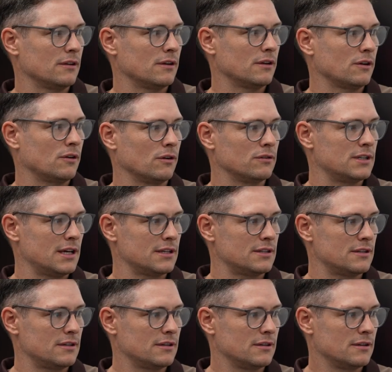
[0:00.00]
that's how it was going to
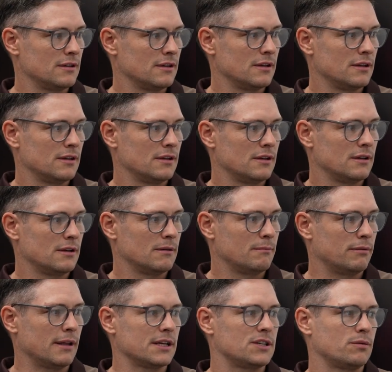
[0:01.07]
be.
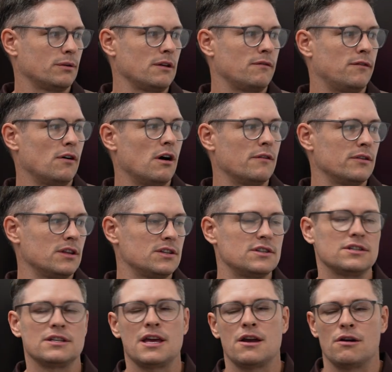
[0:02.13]
But,
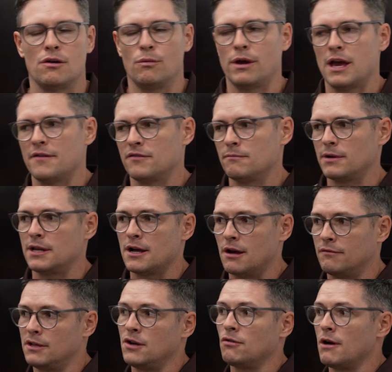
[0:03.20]
to play a game and be able to
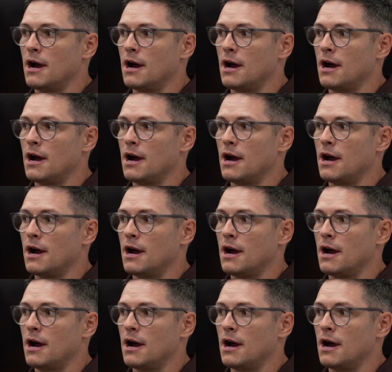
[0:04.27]
adjust to the